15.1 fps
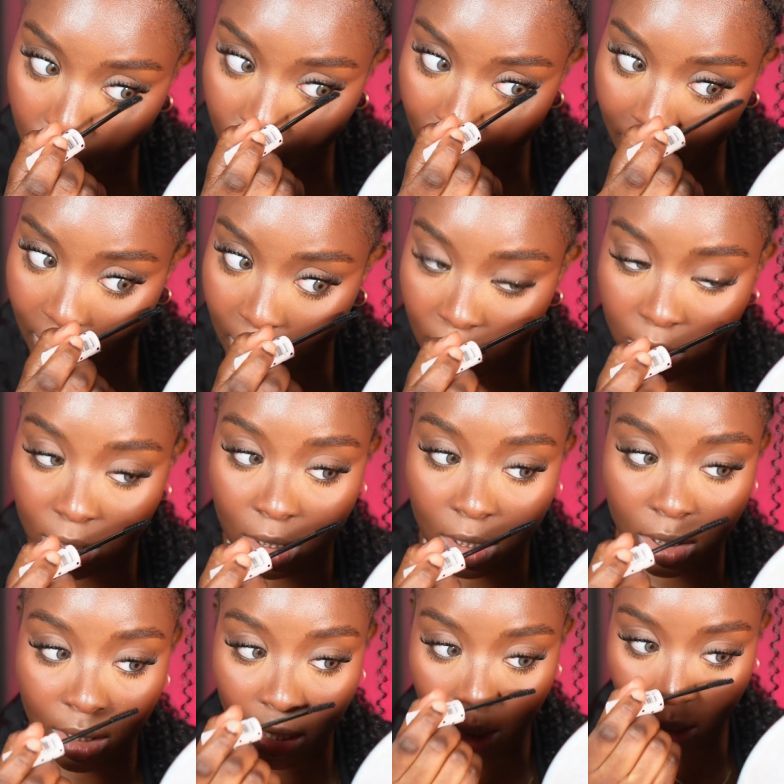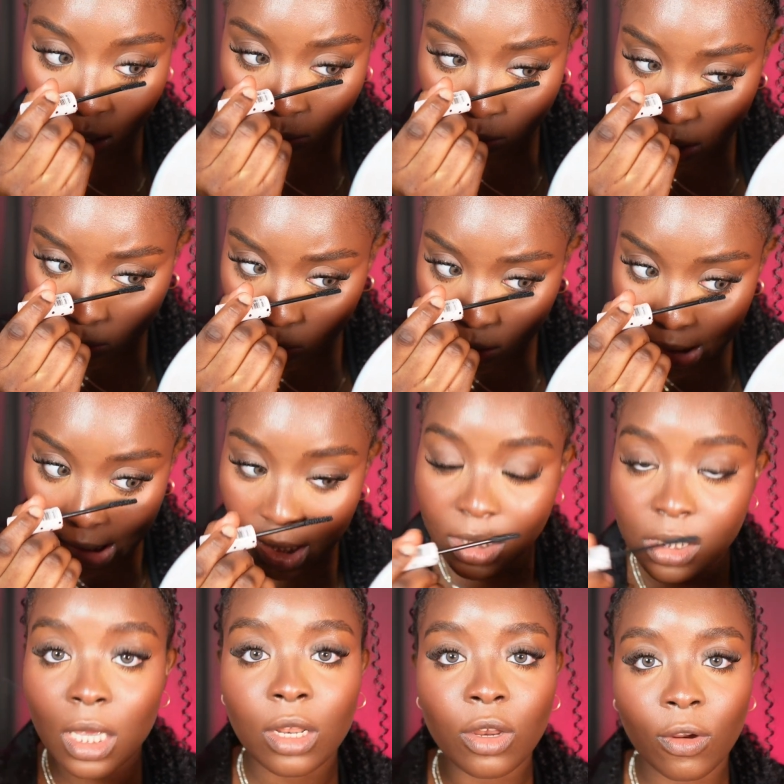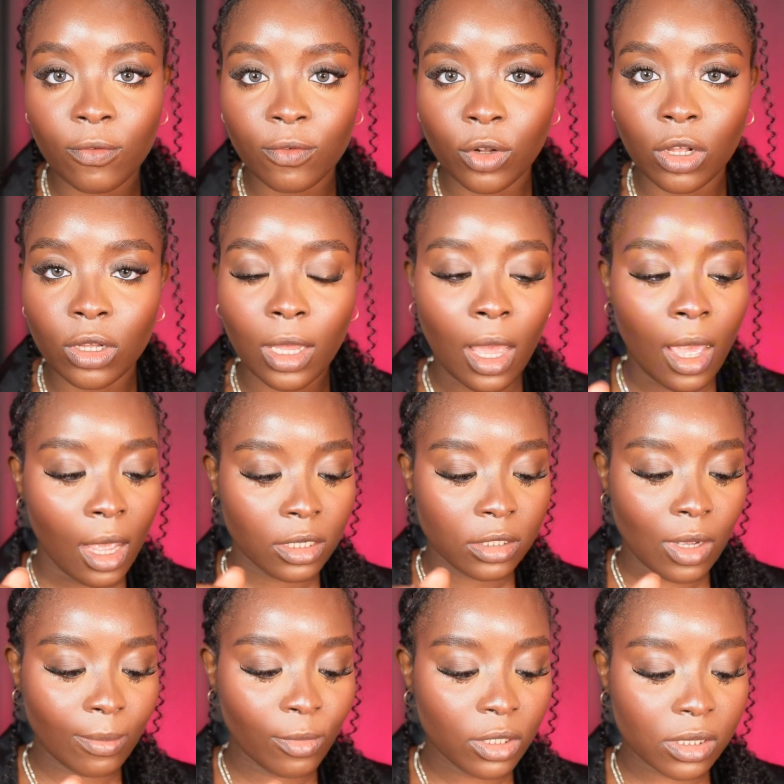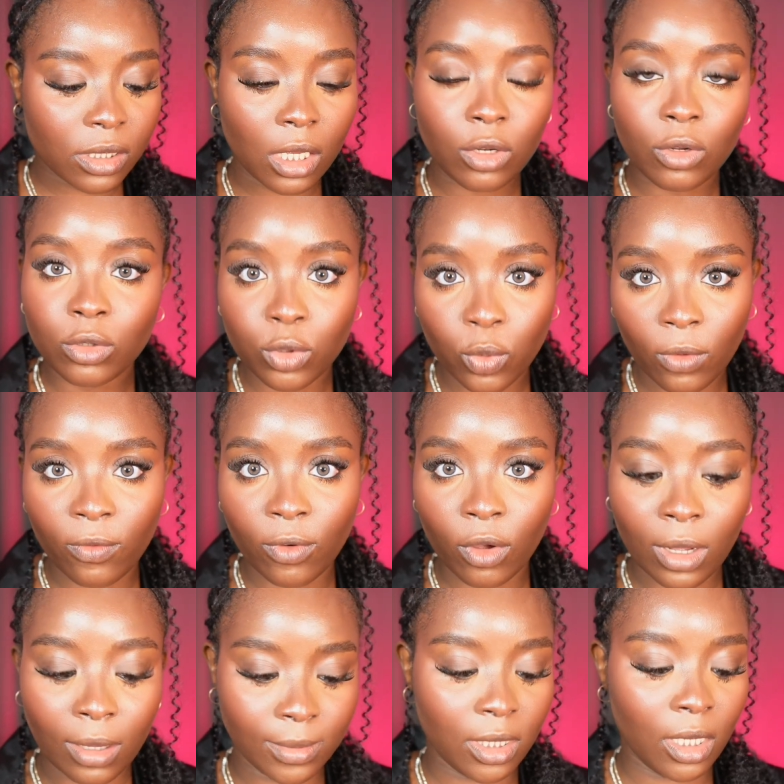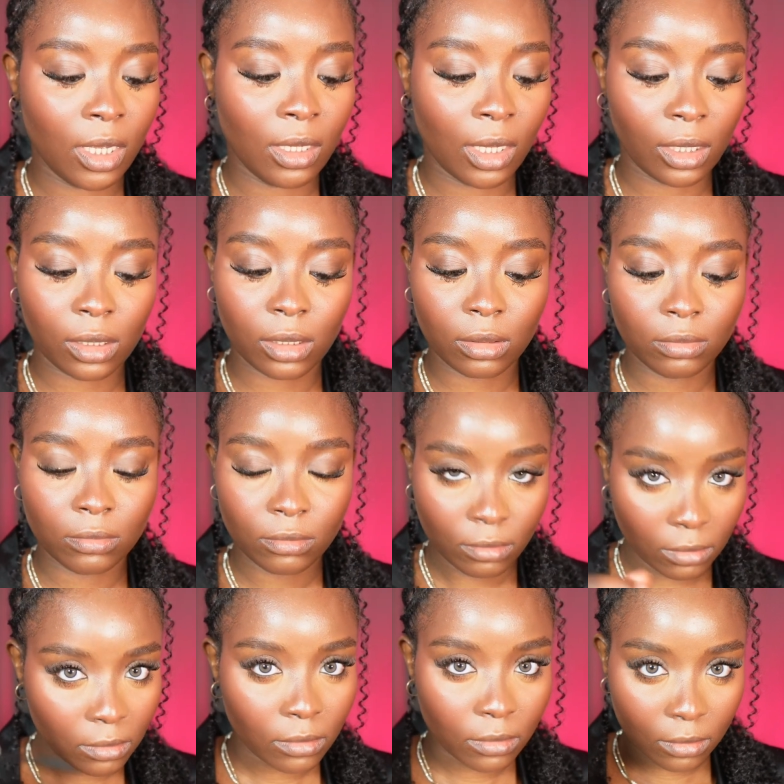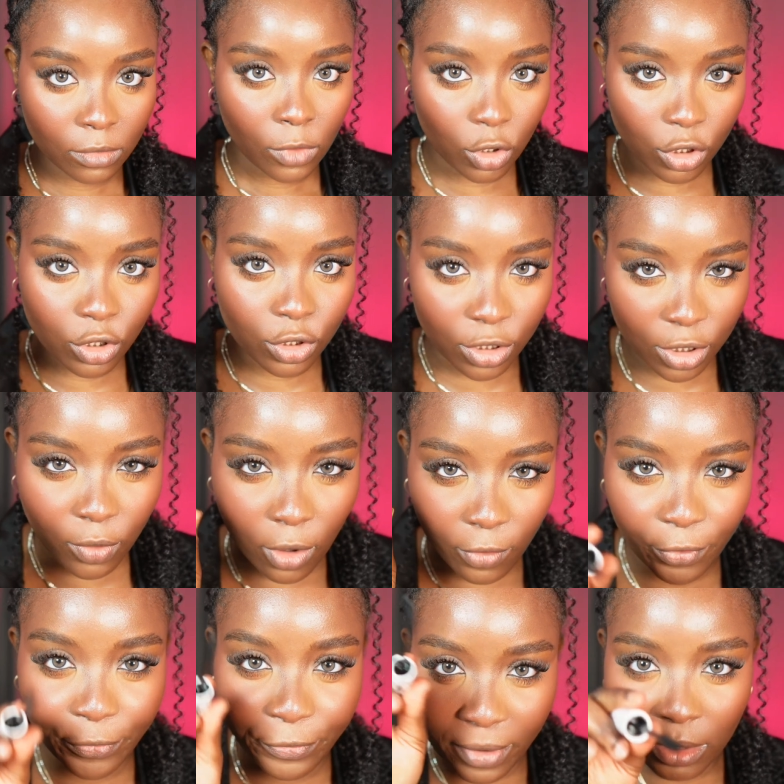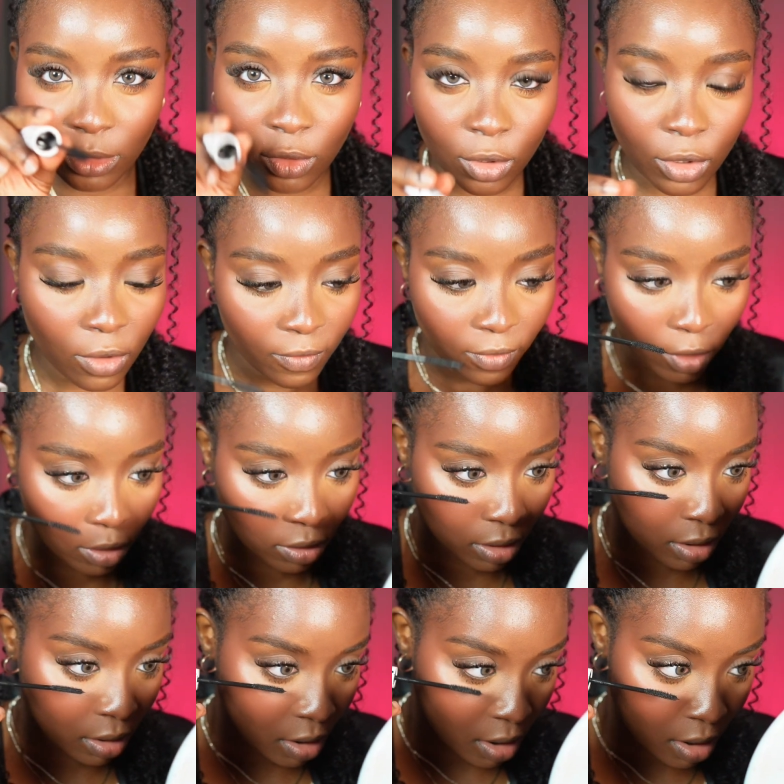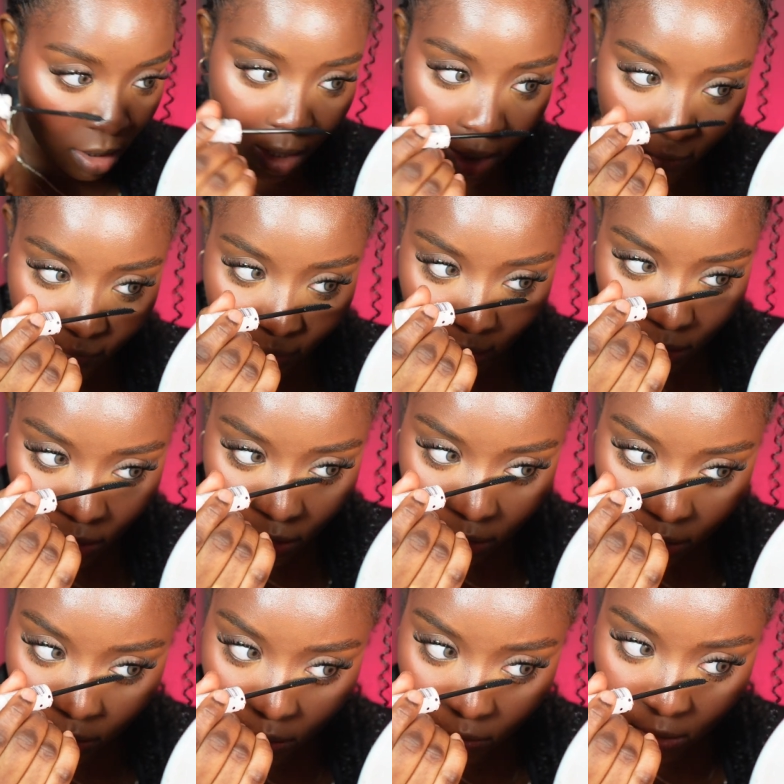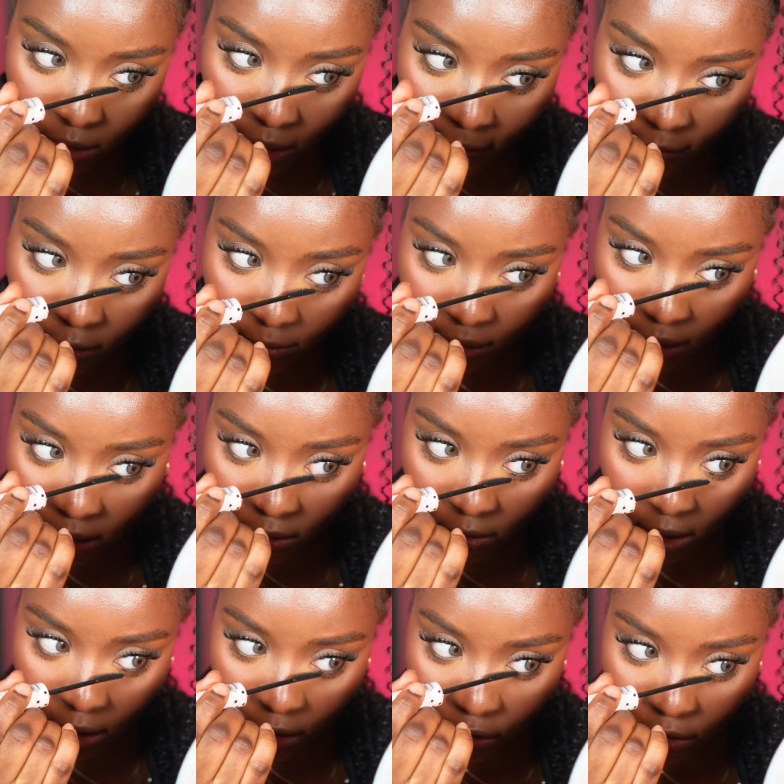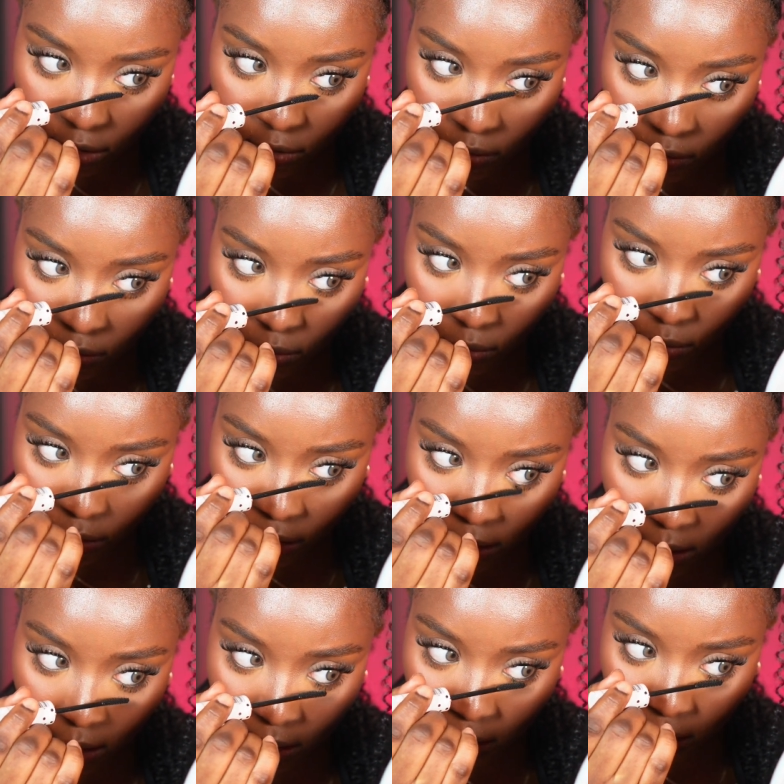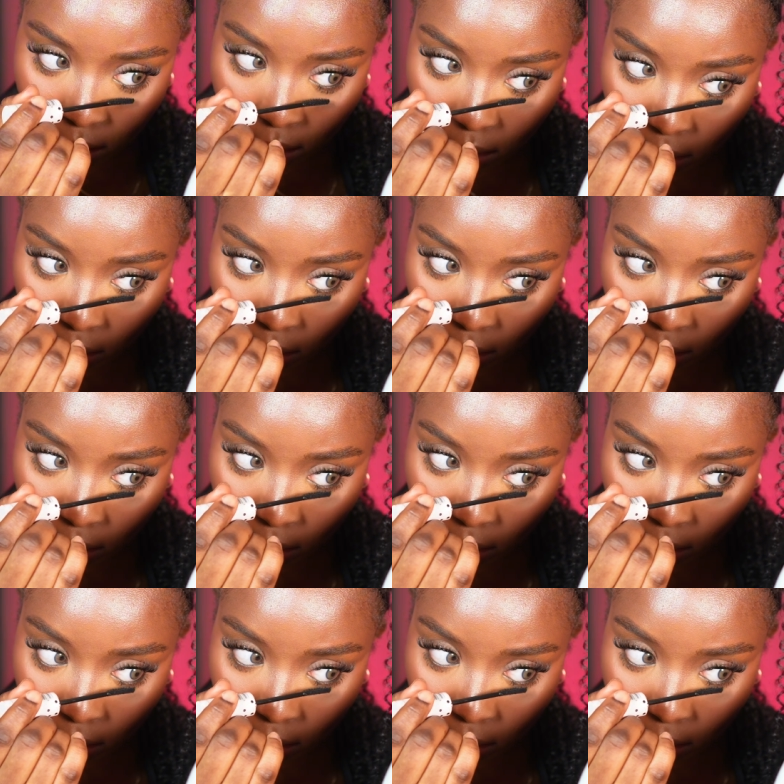try this can help them with this in your vlog. So I'm not saying don't do a vlog, I'm saying like you should still offer value in your vlog. And value doesn't always have to be educational or like